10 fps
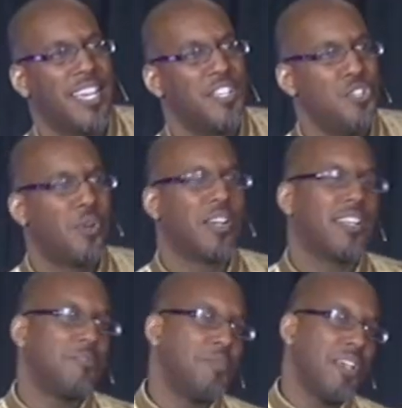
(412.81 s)
you are going
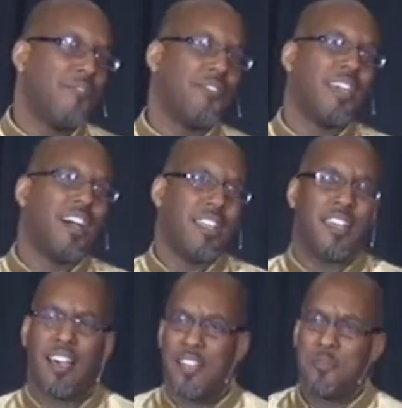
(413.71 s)
to be on, on,
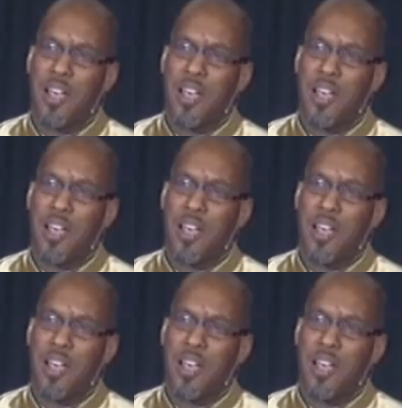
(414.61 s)
on,